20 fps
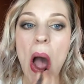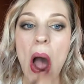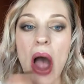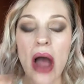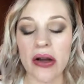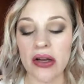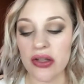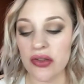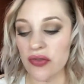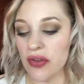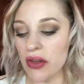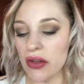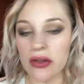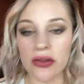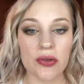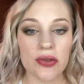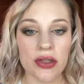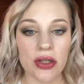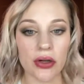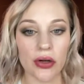I just fill in
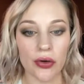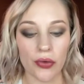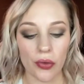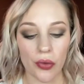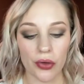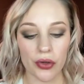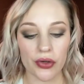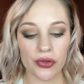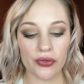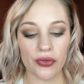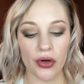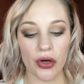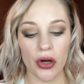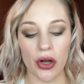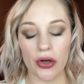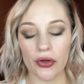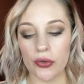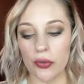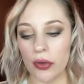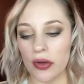those inner corners for a
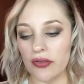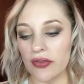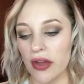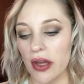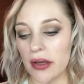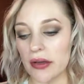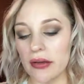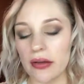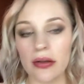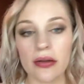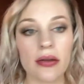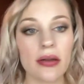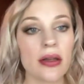contour effect.